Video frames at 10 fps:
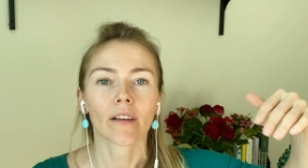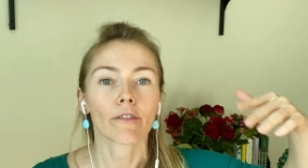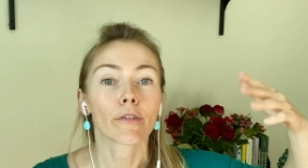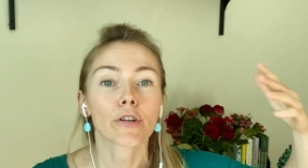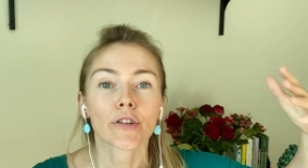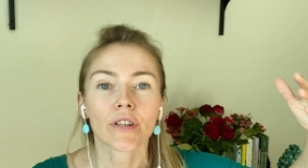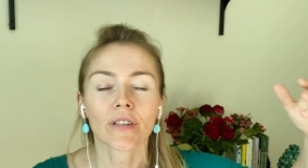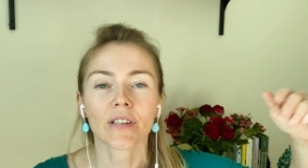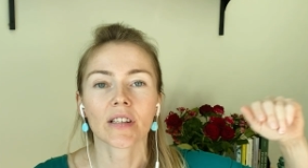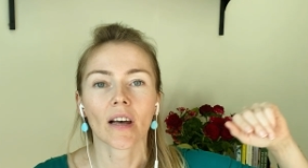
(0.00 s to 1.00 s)

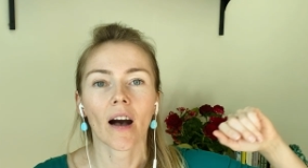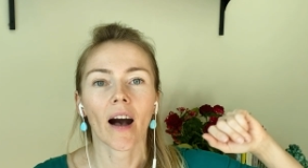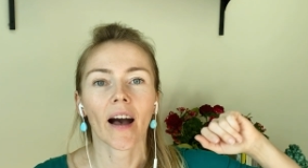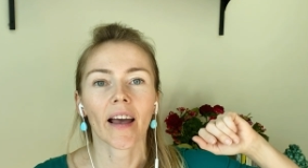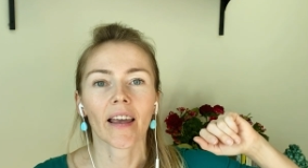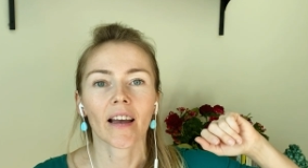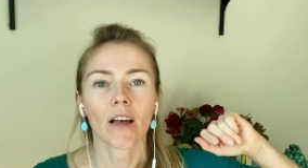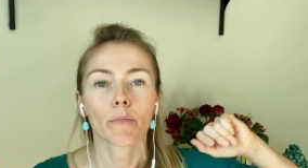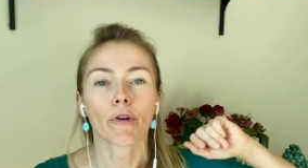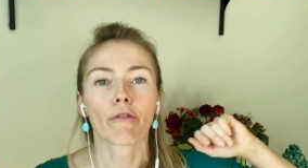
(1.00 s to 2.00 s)
visions, high
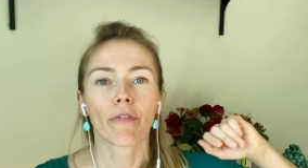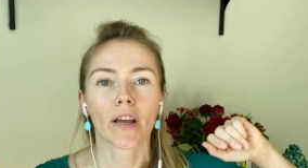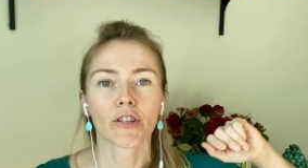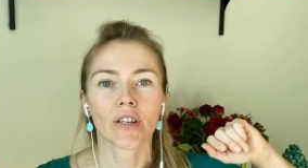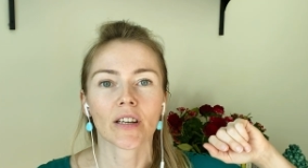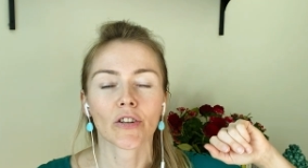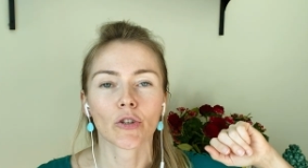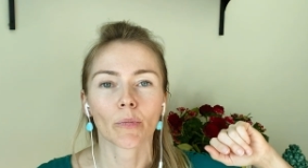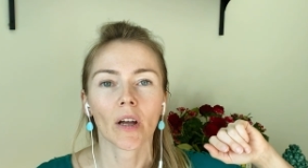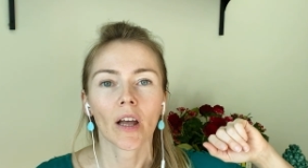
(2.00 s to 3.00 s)

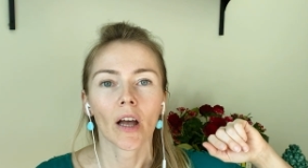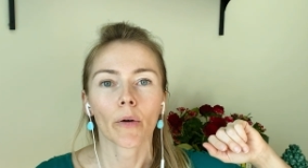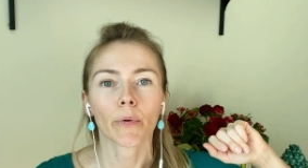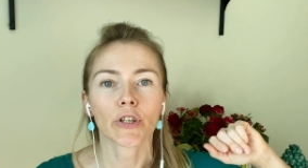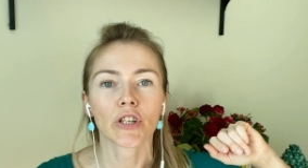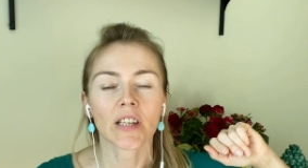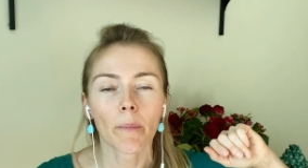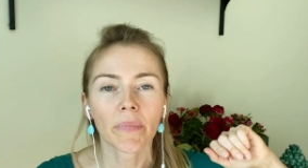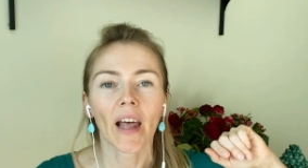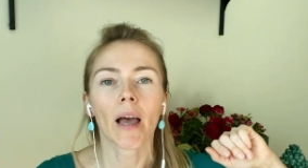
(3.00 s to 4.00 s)
perfectionism, which
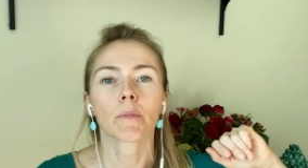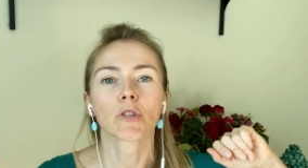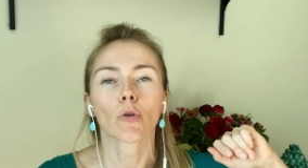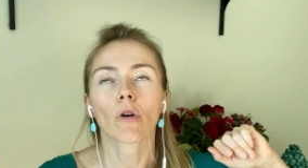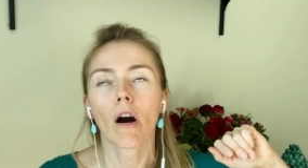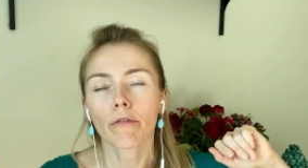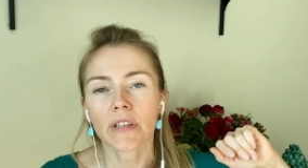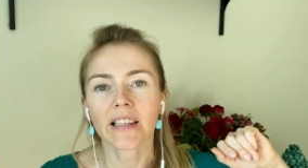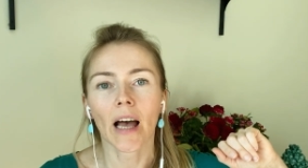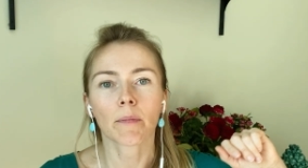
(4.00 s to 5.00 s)
sometimes or
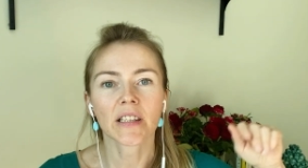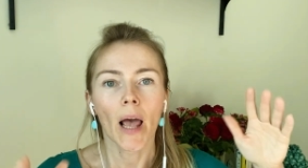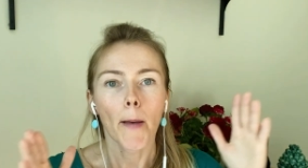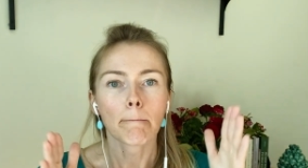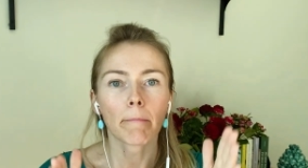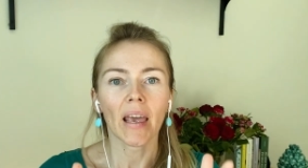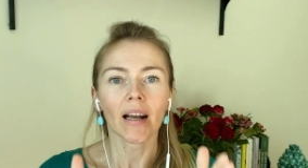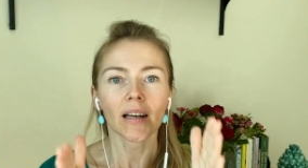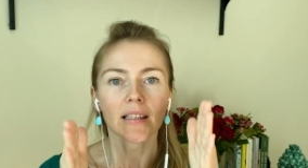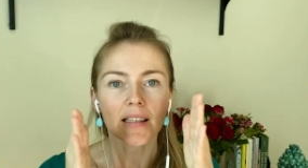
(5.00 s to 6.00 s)
oftentimes
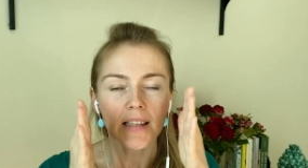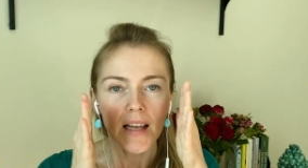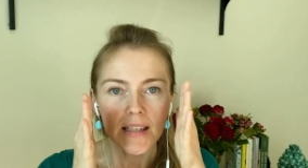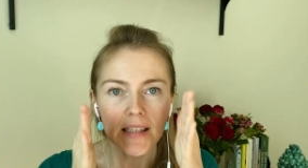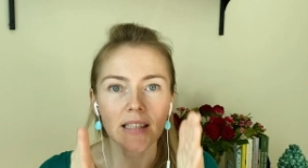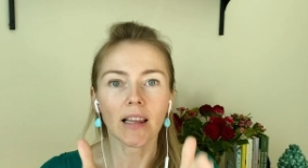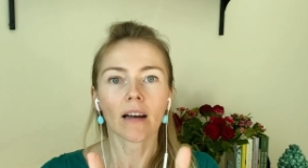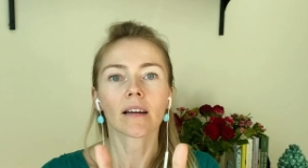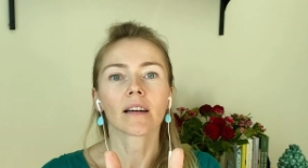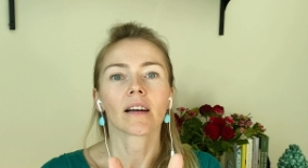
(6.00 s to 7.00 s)
make us
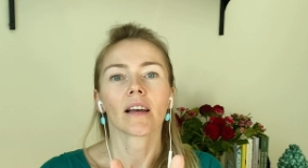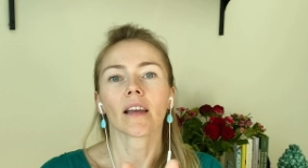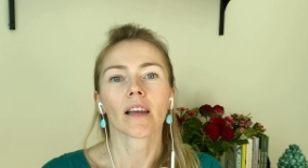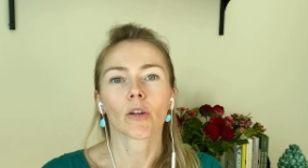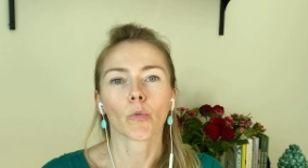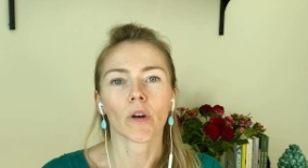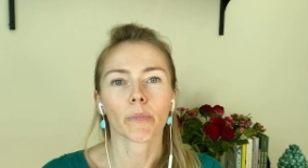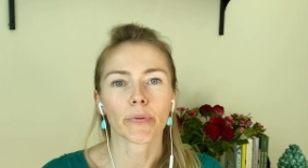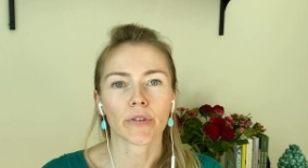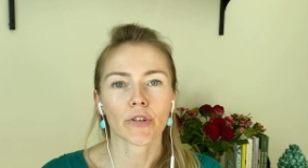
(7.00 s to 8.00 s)
stuck in one
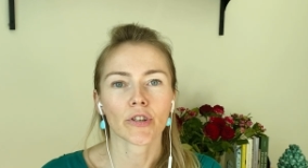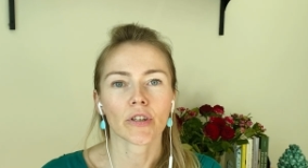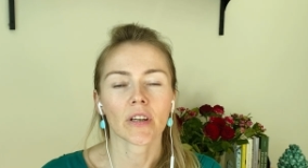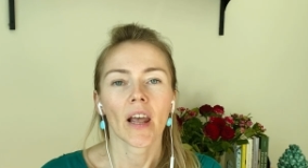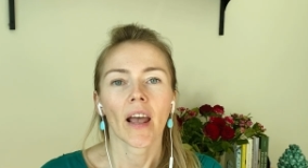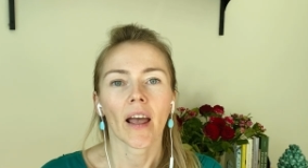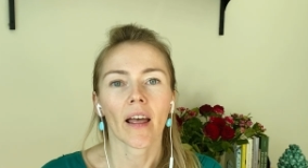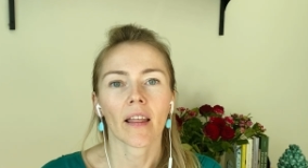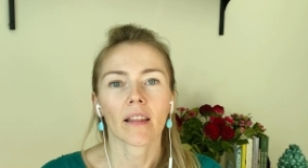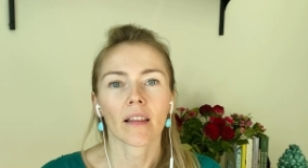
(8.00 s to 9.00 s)
position
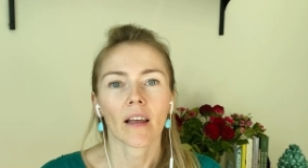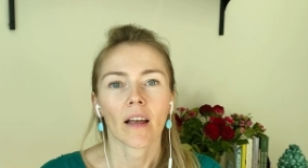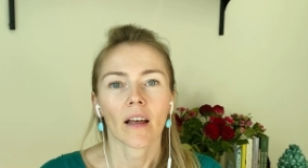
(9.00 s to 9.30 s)
and